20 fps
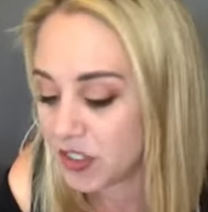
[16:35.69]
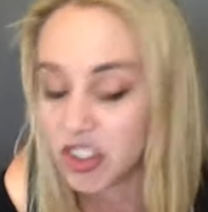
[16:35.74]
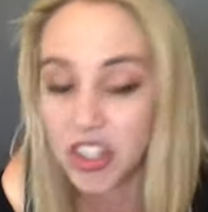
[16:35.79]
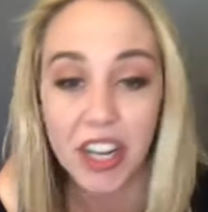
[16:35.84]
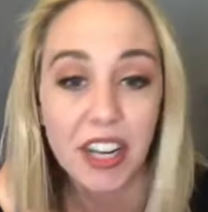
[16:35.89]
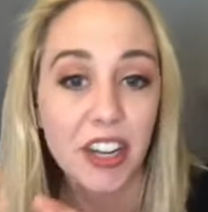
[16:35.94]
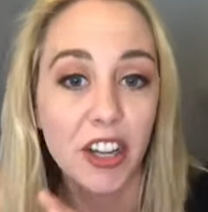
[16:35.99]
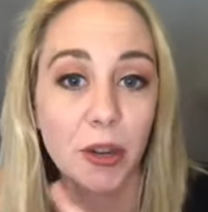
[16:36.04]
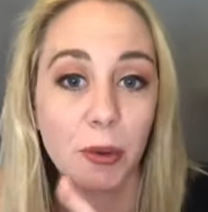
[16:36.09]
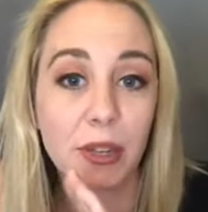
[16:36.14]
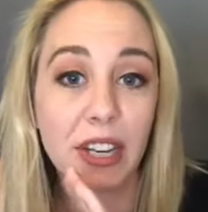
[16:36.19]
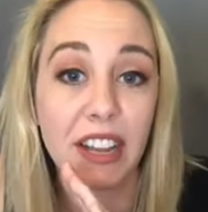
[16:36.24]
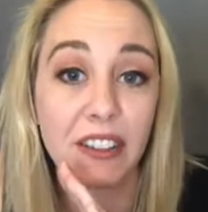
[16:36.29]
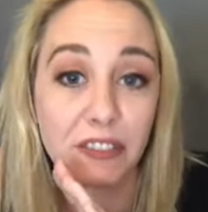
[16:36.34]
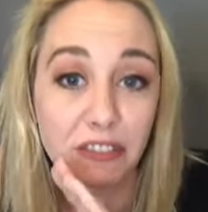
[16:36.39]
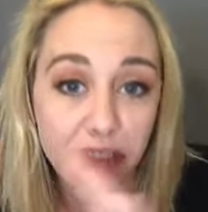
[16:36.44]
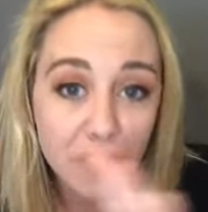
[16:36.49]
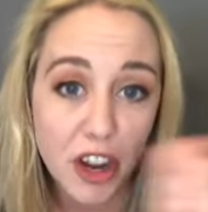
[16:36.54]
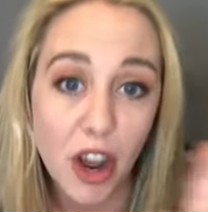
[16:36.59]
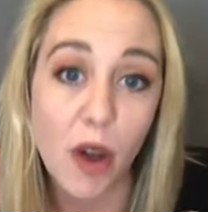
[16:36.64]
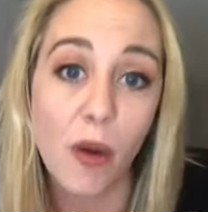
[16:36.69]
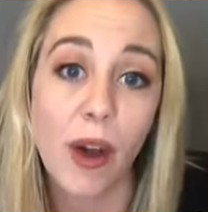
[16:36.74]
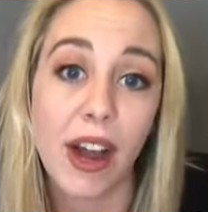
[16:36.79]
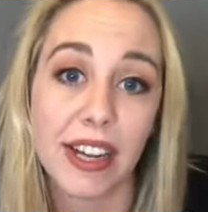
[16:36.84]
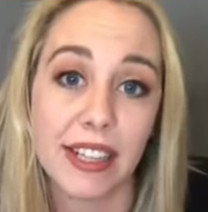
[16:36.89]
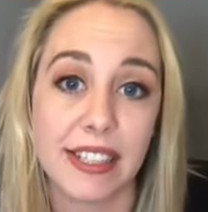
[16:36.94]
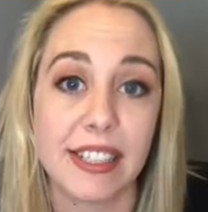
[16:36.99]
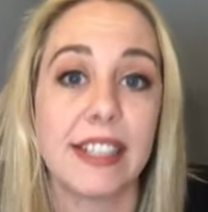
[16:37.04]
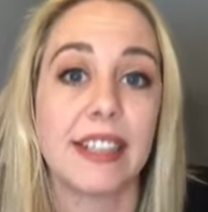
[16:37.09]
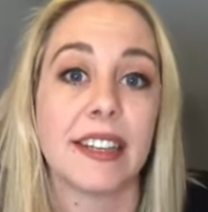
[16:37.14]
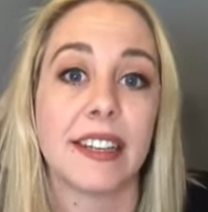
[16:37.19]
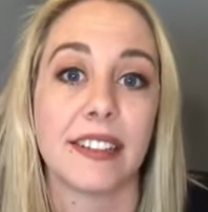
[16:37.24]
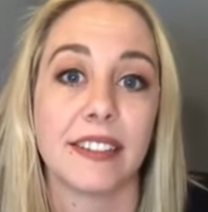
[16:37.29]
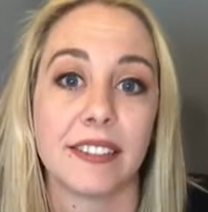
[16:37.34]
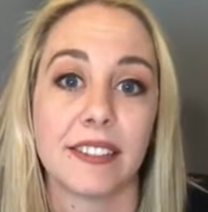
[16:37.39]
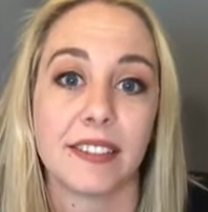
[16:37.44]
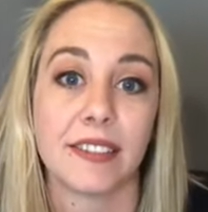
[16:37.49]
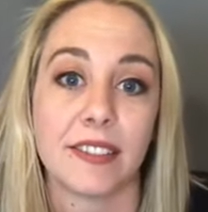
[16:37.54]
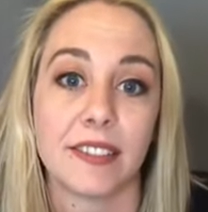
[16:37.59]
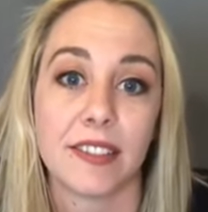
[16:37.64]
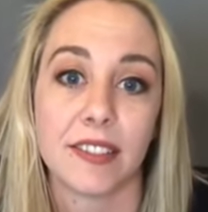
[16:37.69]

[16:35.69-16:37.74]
Shenhe would have no idea.